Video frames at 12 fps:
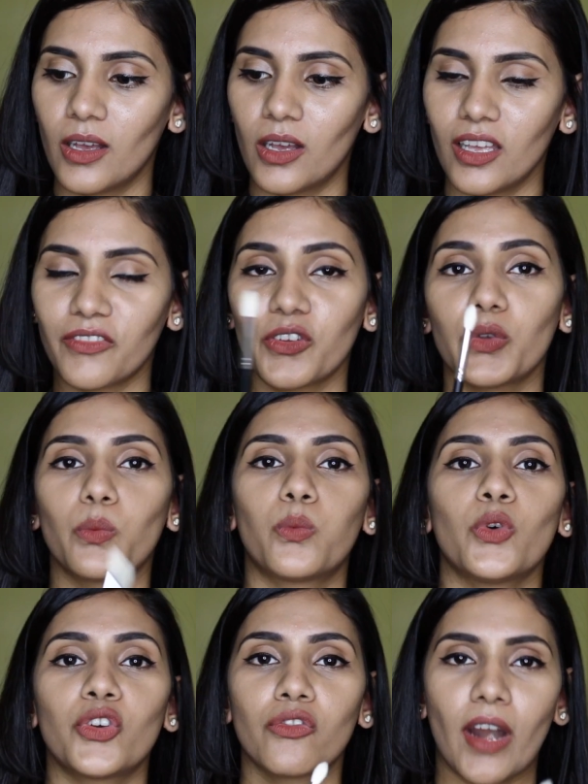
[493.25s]
if you
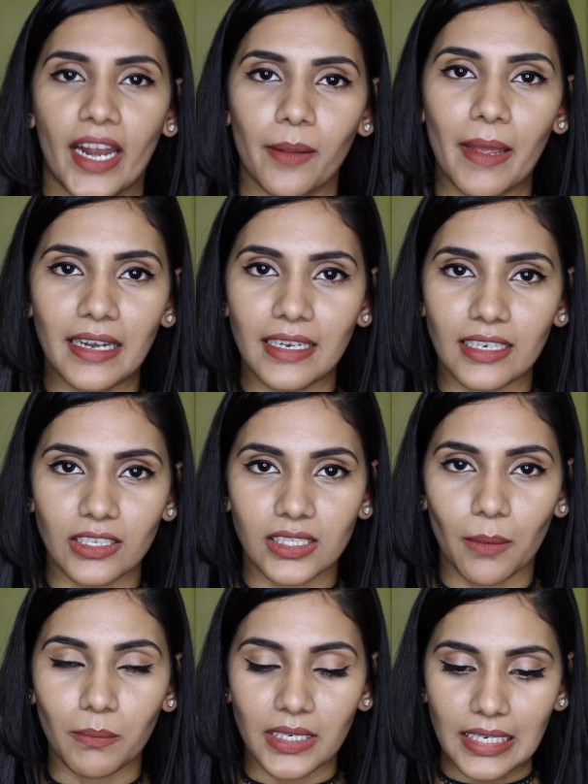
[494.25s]
would recommend it to
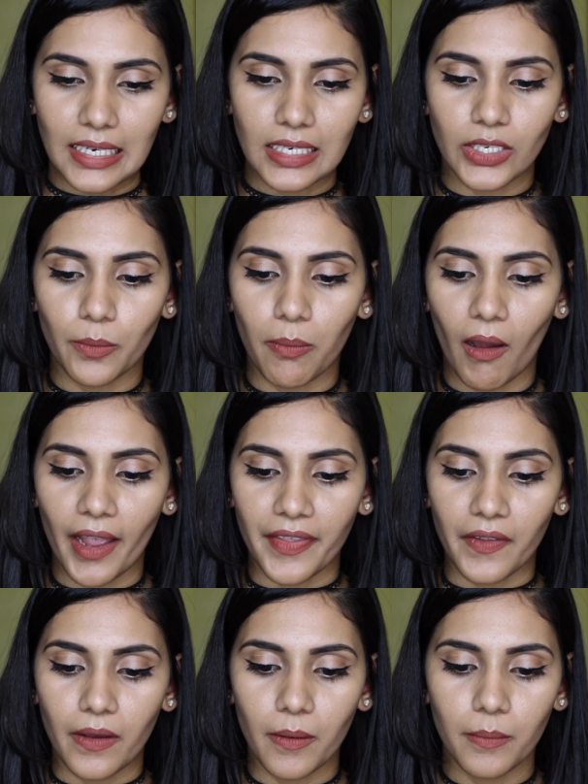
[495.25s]
somebody to buy
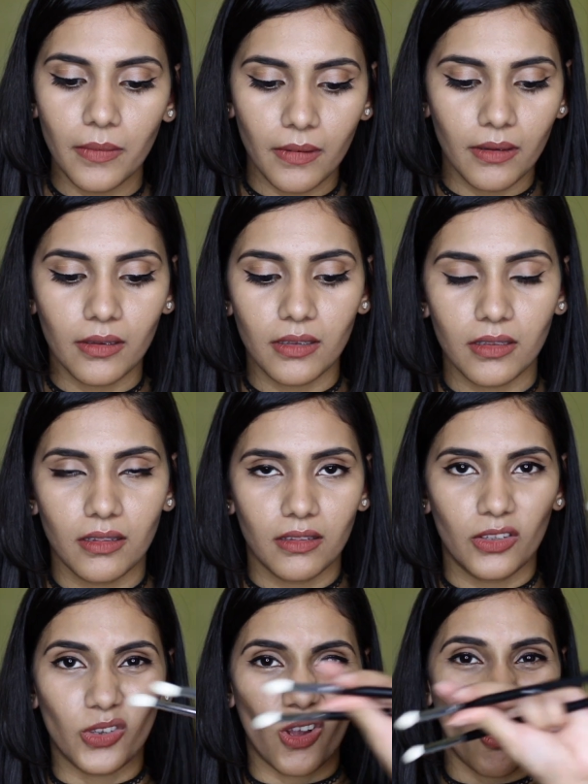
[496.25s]
them,
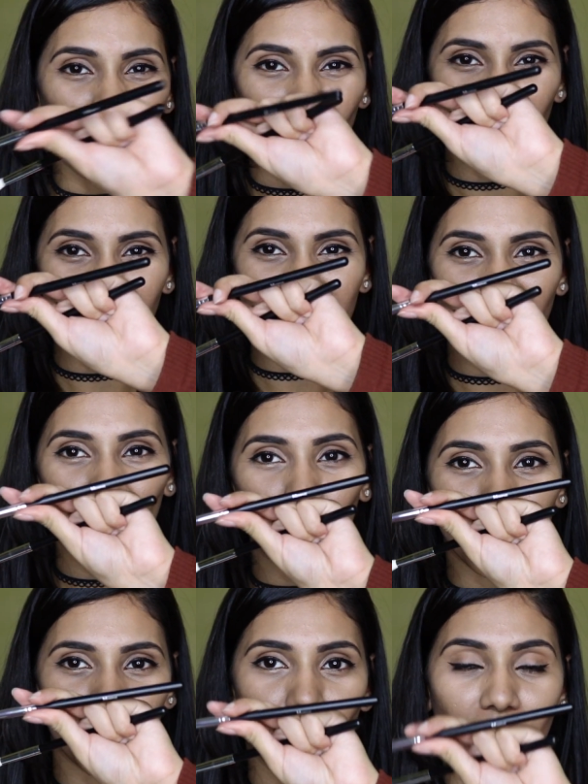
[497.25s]
you can't really tell
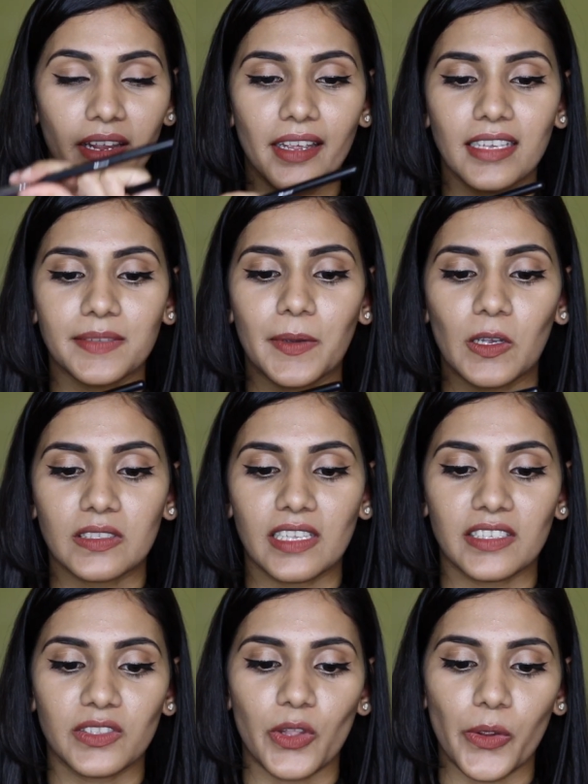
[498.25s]
which one it is because
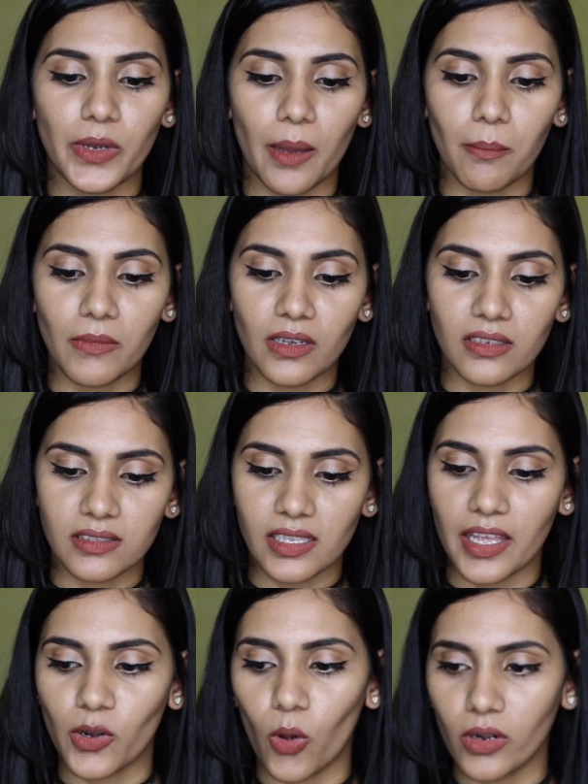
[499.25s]
there's no numbers,
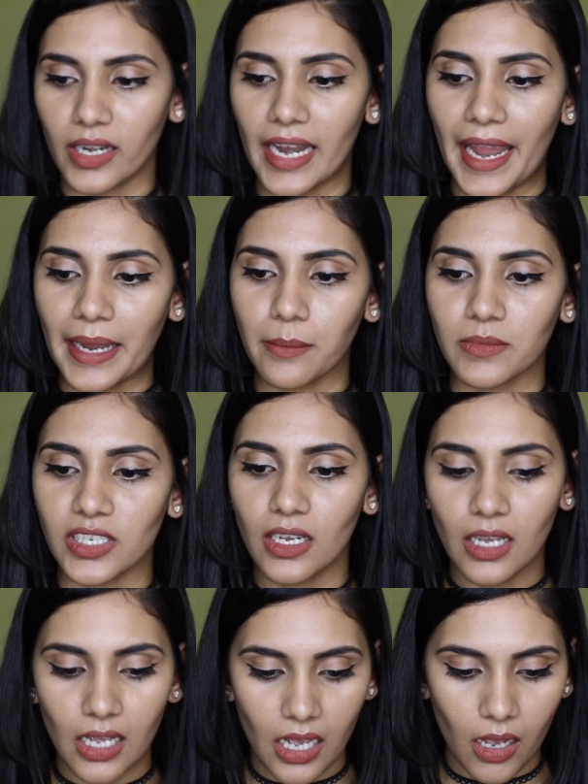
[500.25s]
they're not named,
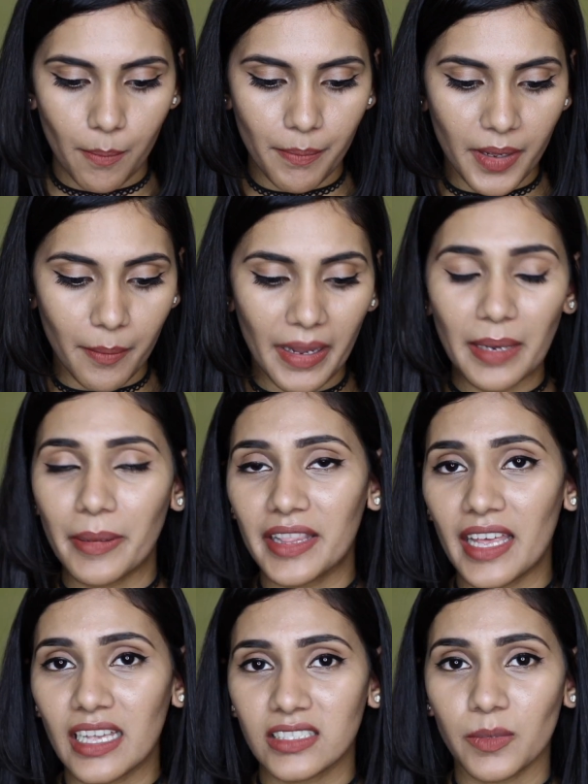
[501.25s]
but maybe
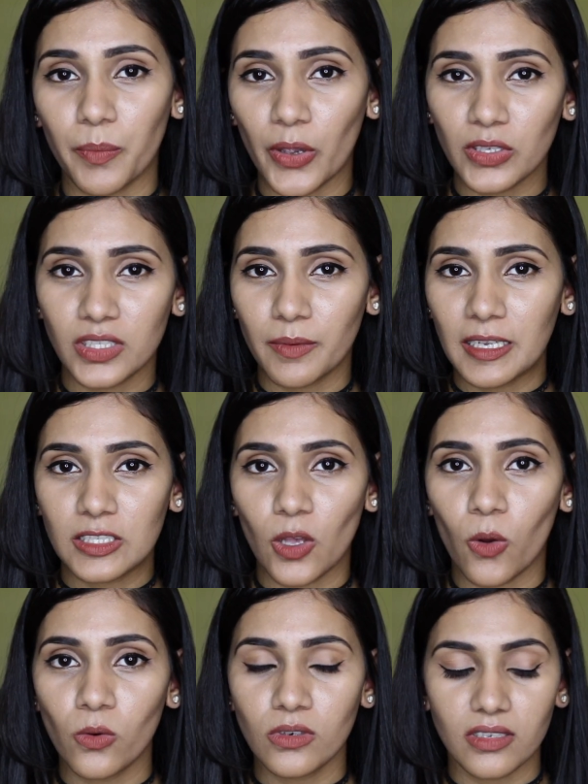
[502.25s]
they're supposed to be
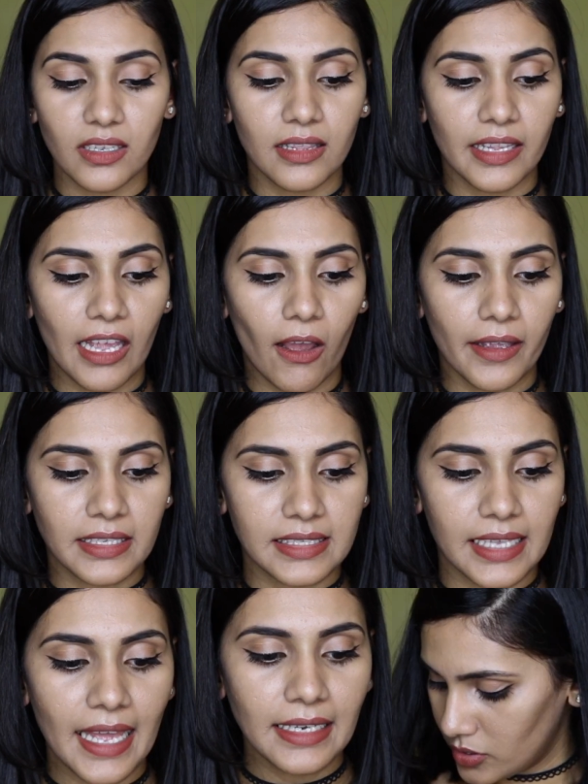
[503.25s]
sold in the eye
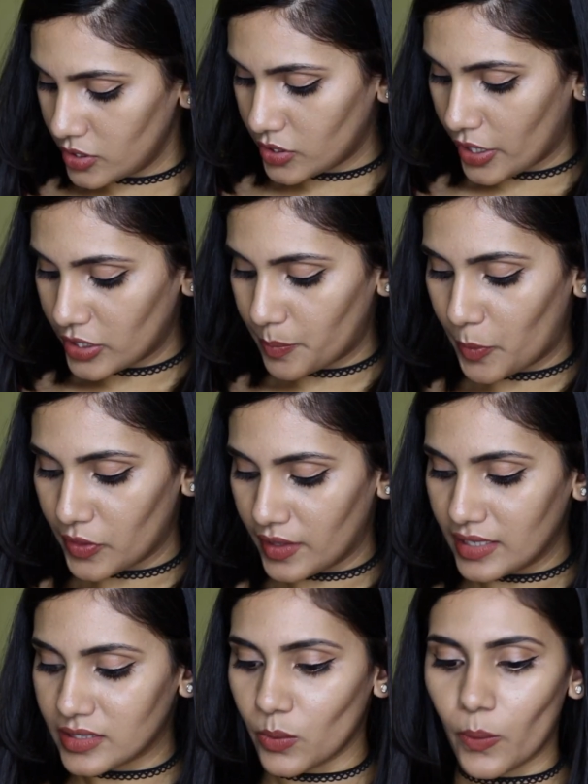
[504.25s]
set. Just going to put
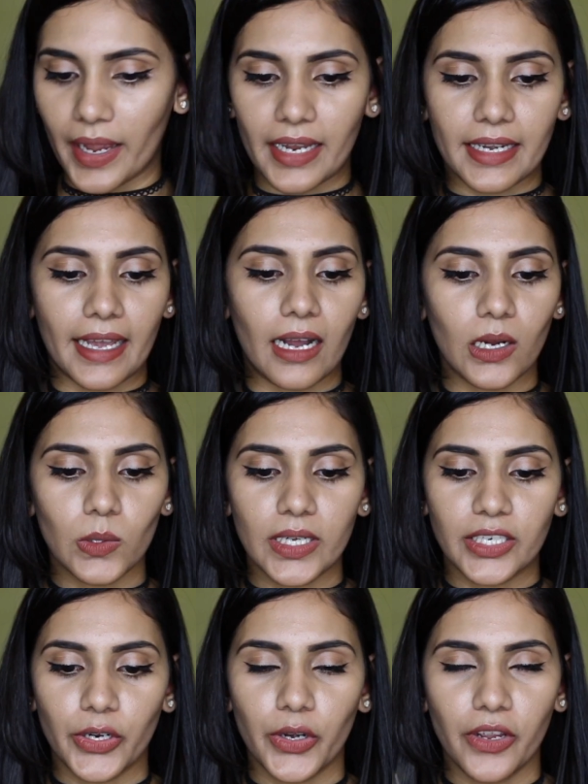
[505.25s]
these away now. I
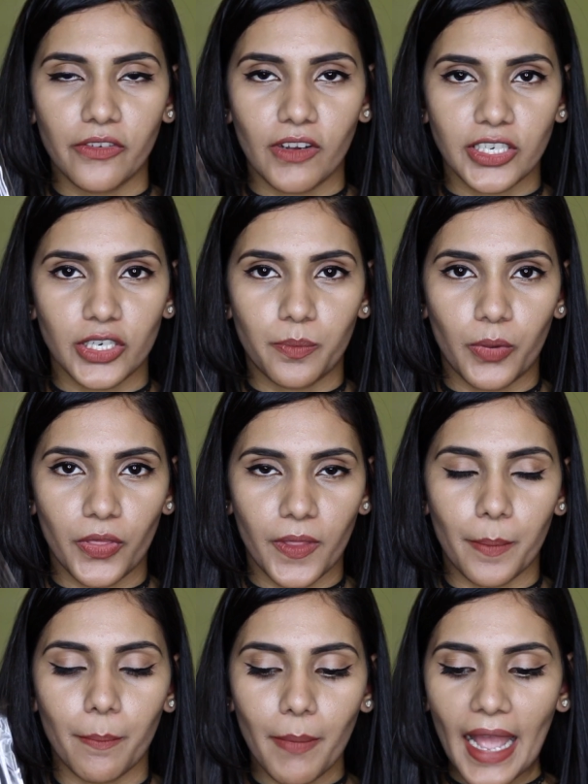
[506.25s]
don't know if I should put
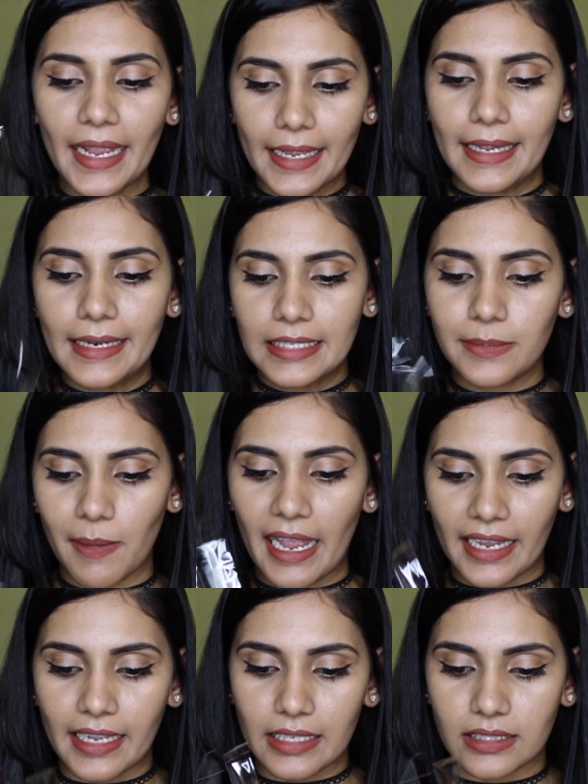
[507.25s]
them back in its
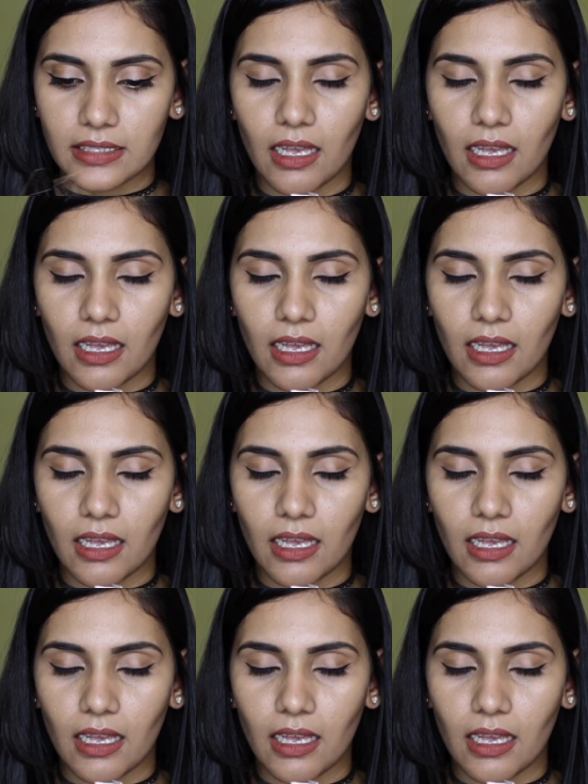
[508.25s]
packets.